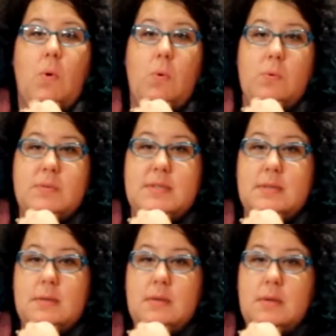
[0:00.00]

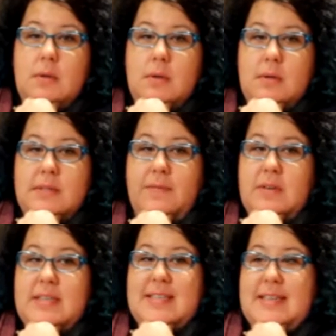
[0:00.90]
roles,
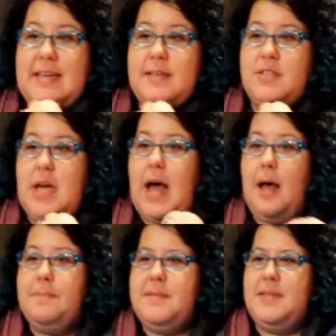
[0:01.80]
different distinct
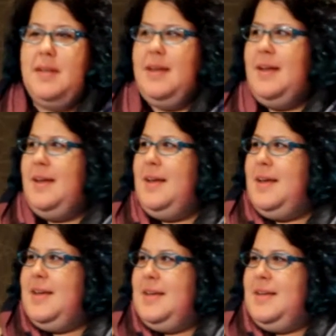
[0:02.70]
jobs.
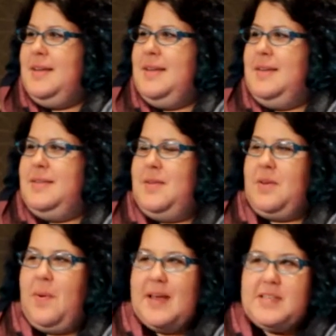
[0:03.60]
So
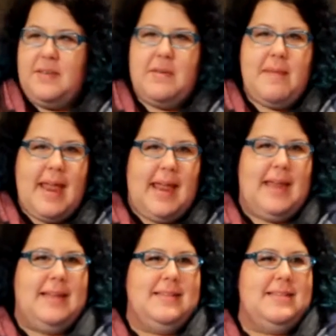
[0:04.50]
the question
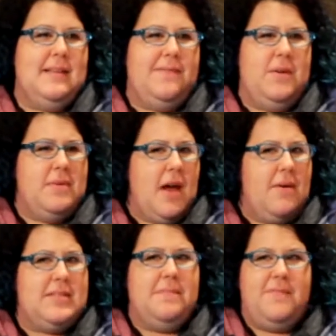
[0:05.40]
remains, if you
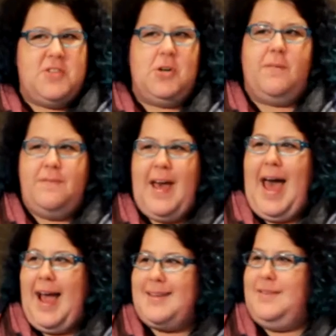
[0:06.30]
know it's a sure
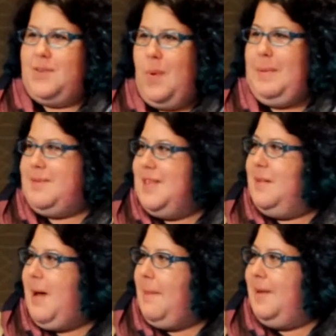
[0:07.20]
fact, if 20% of
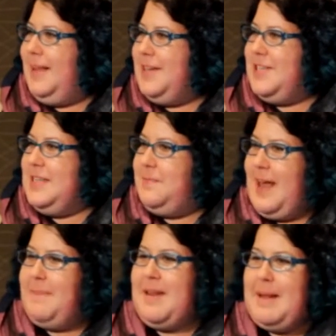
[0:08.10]
the population has
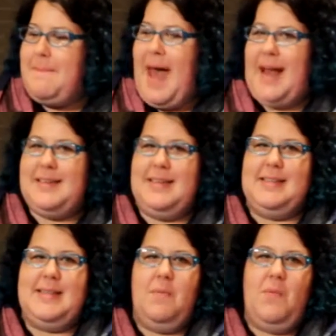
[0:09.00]
been impacted
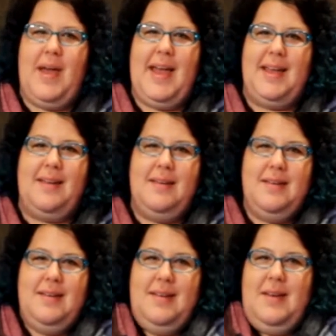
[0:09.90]
in some way,
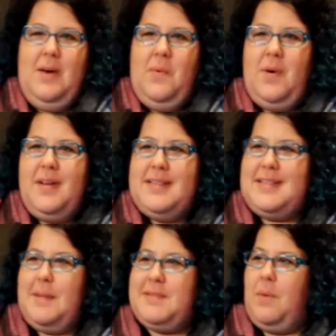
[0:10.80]
what are the
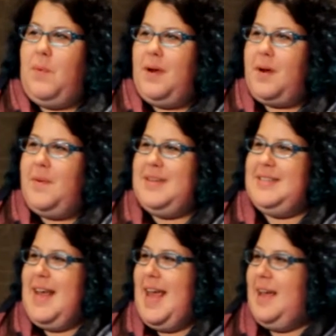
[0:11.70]
steps that we're going to
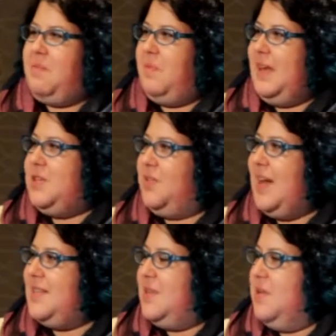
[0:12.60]
take when we
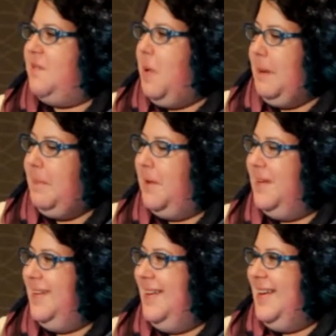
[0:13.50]
address those
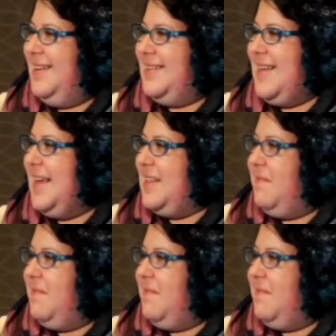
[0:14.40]
people to take